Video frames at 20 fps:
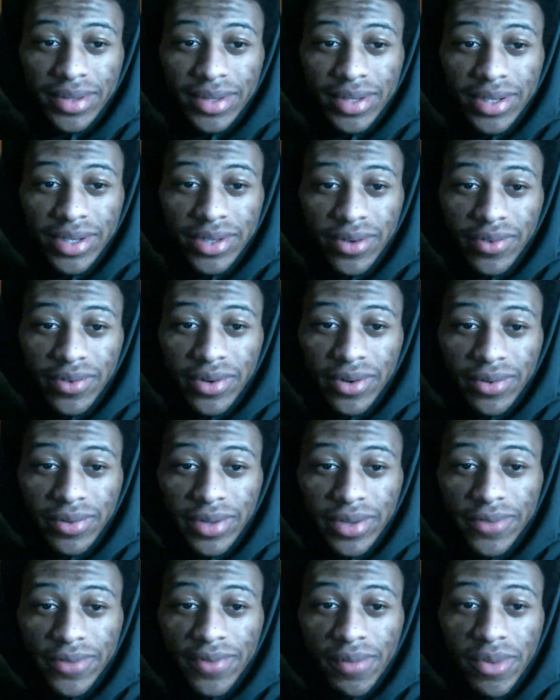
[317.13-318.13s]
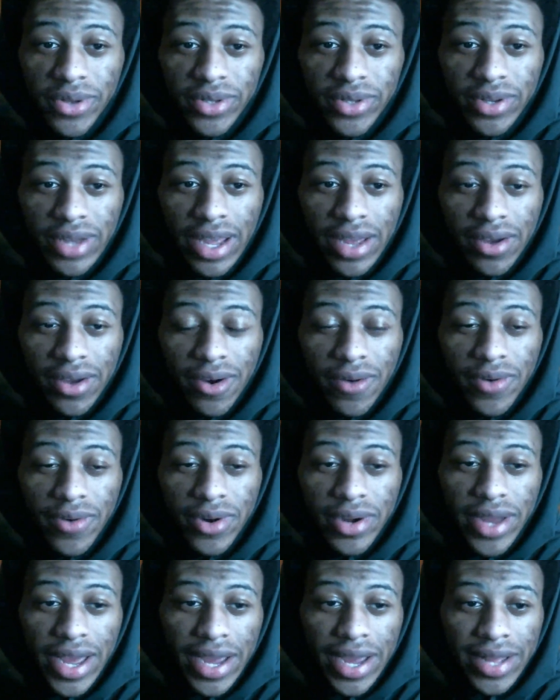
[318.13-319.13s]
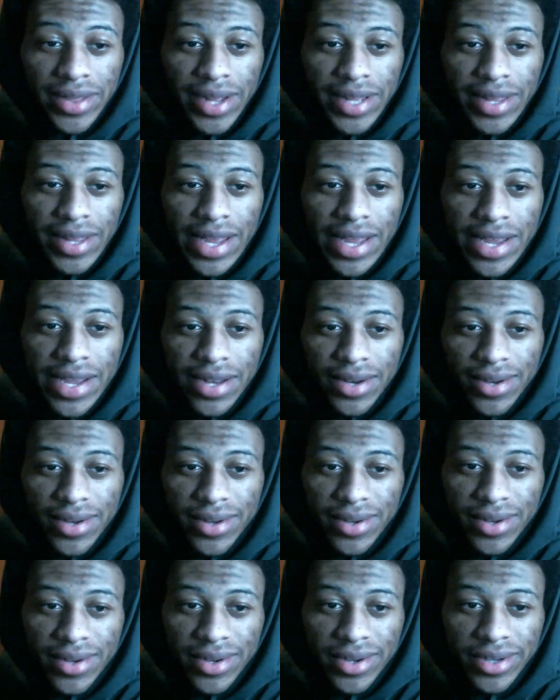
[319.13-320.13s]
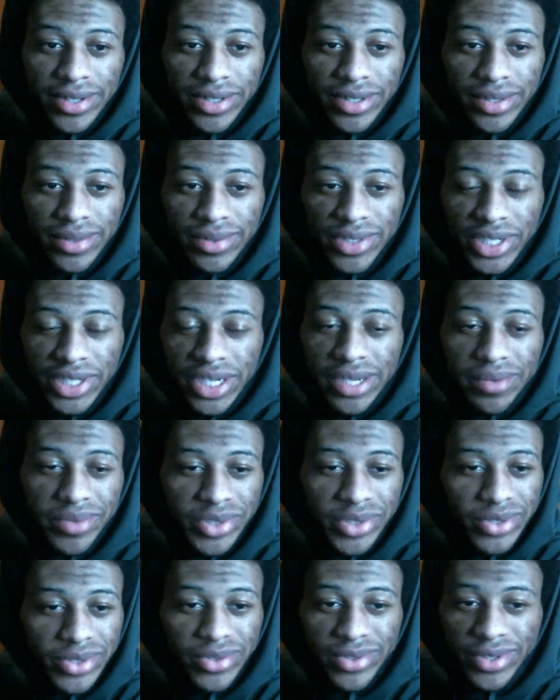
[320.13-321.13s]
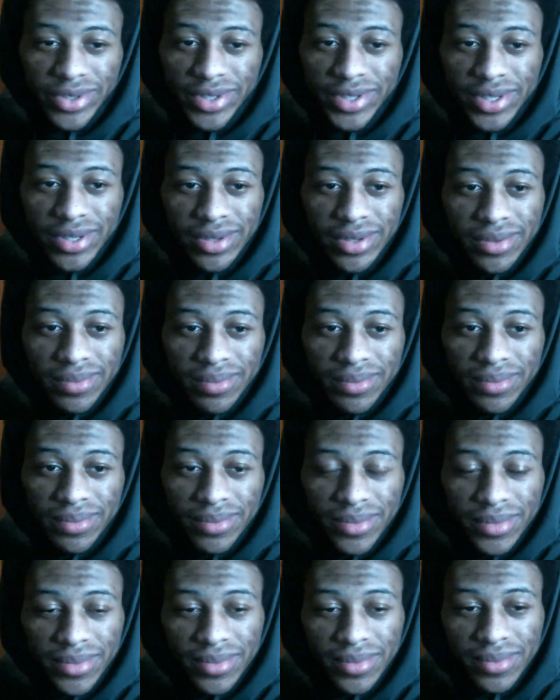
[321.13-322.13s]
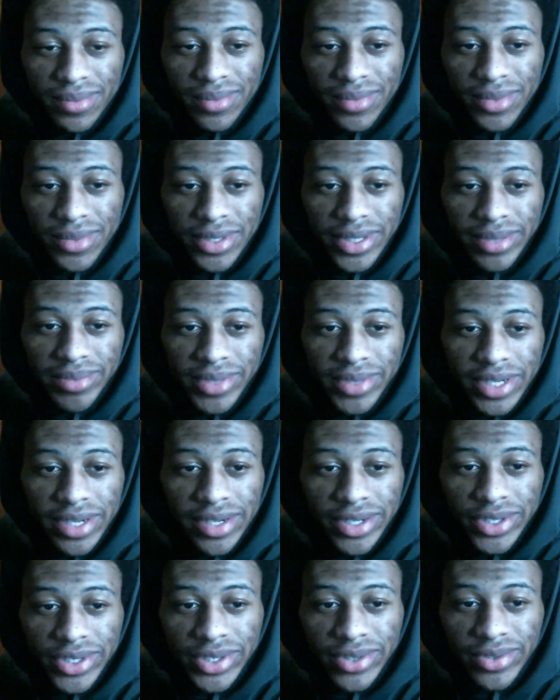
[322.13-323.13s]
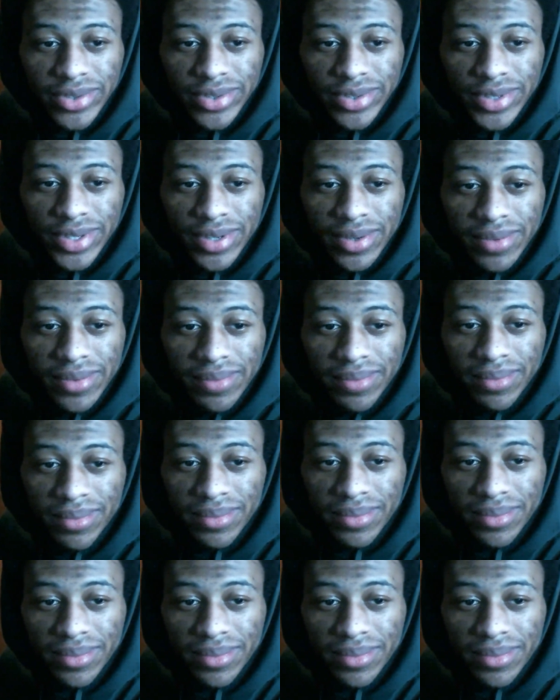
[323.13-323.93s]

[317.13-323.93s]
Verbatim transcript: you know, these ones over here acting like they're in uh, gym shoes or something, some tennis shoes or something.